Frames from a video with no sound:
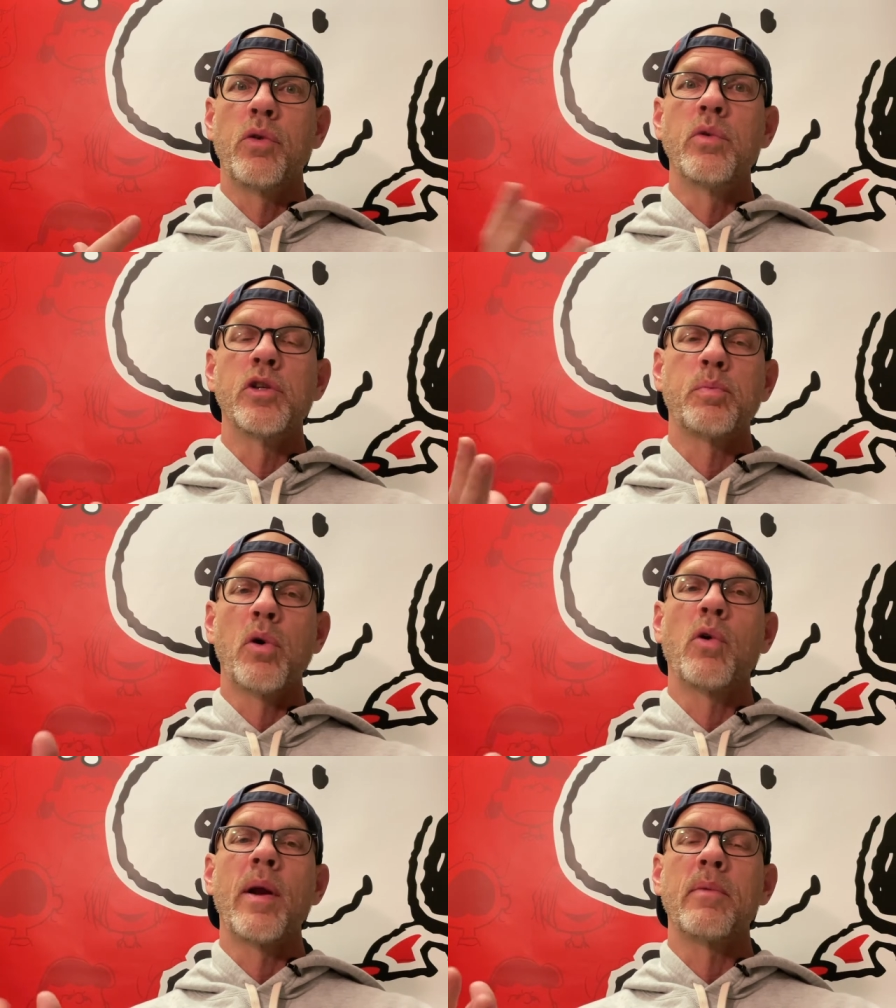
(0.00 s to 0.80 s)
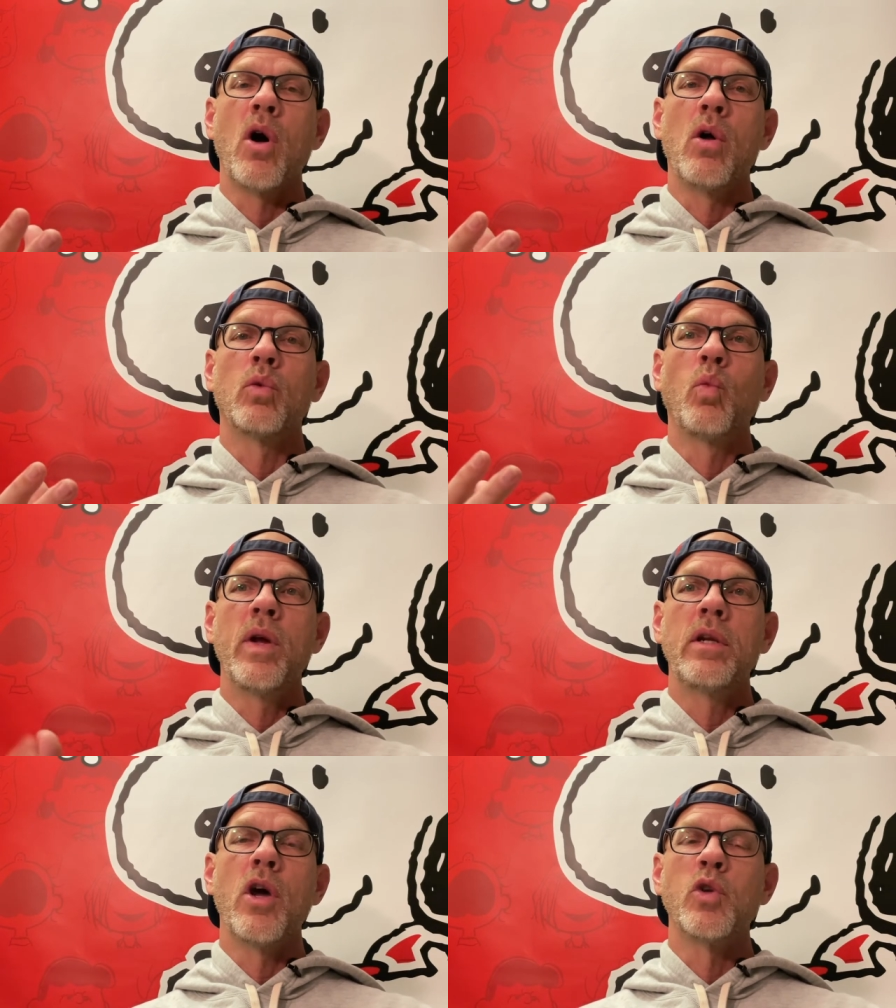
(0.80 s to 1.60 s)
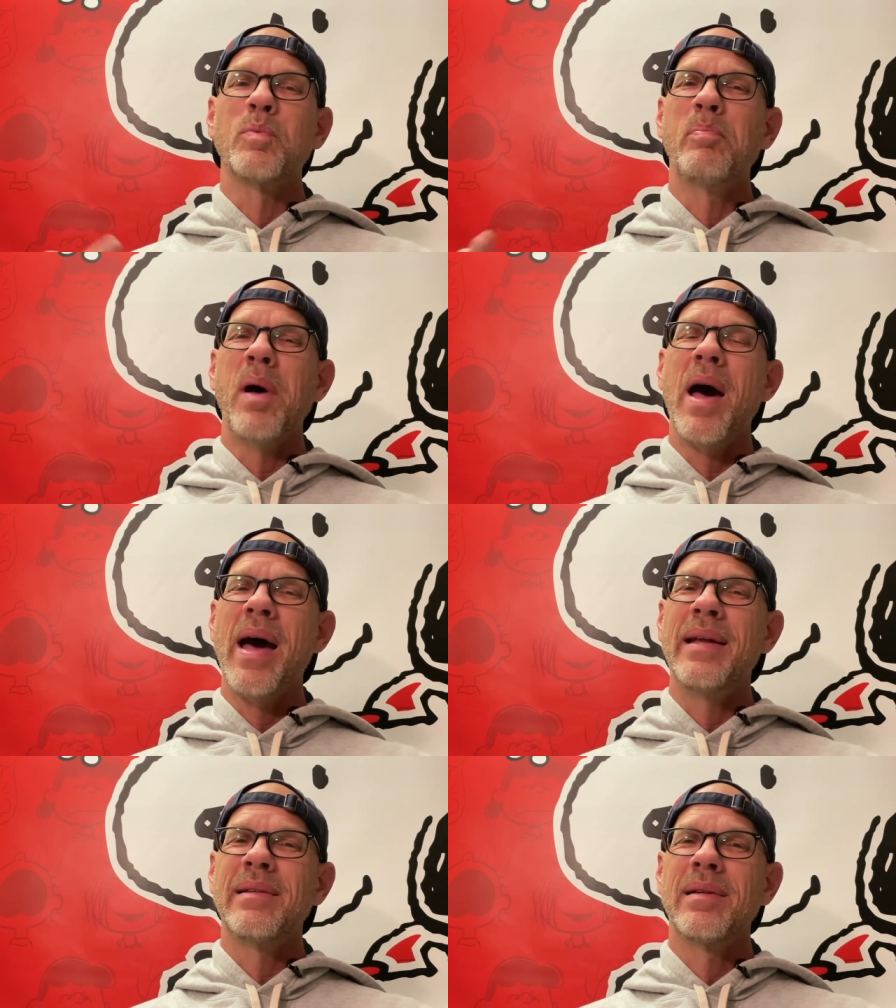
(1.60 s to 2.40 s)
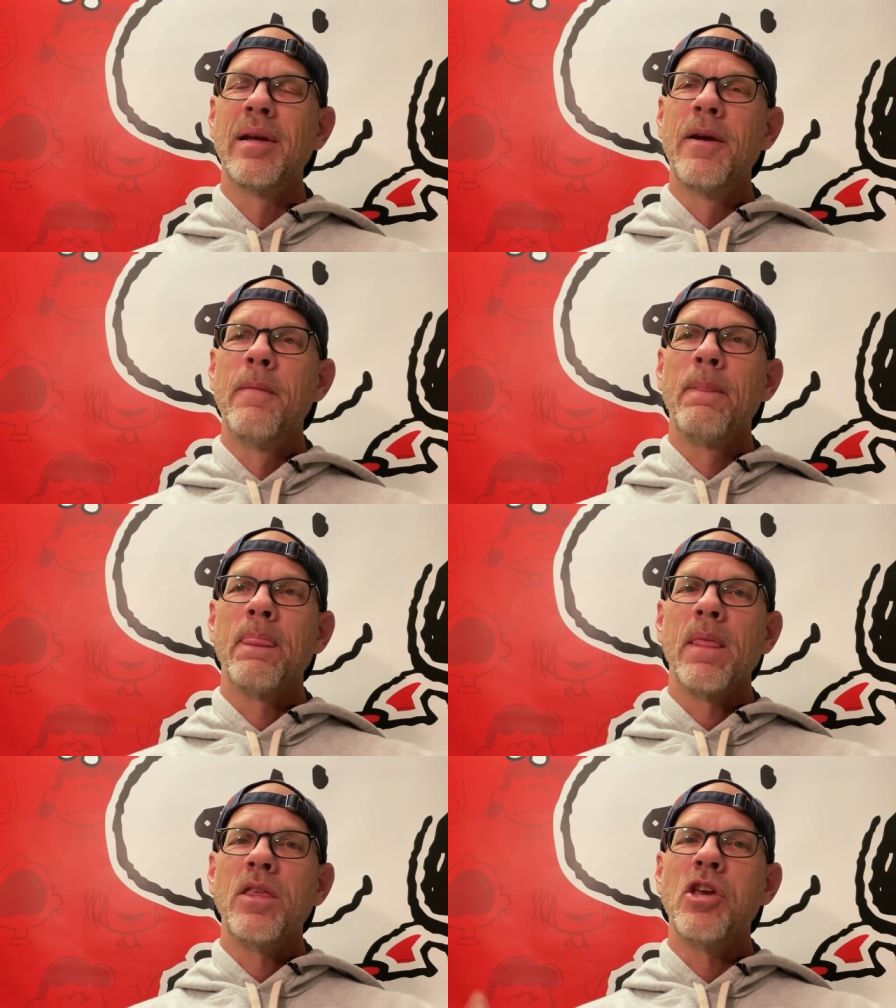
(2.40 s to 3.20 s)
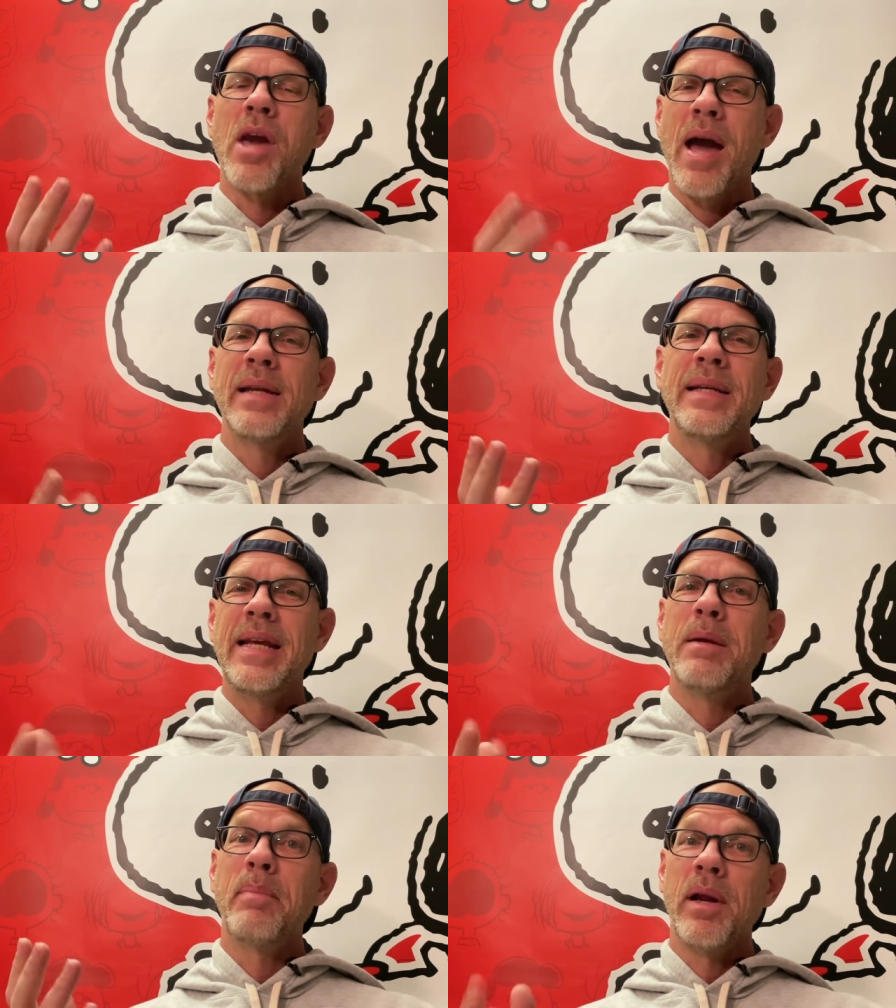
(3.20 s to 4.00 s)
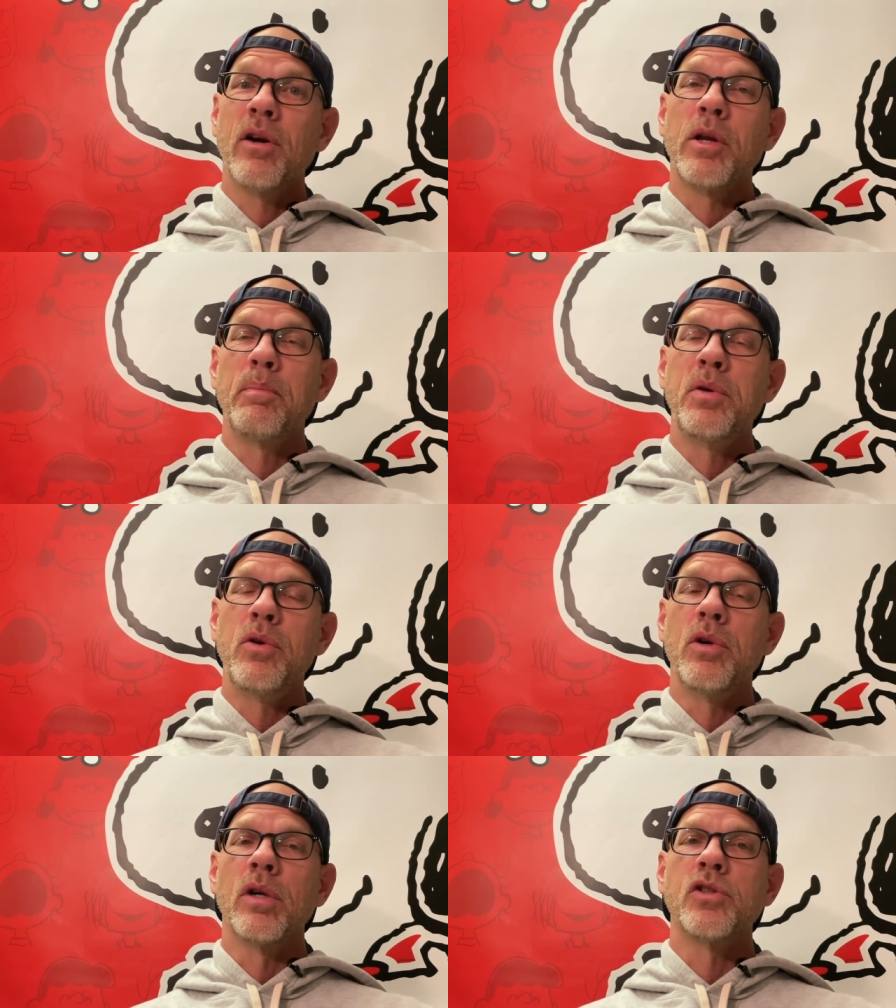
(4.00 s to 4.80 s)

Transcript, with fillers: this program called Windows, but you kind of need a better computer.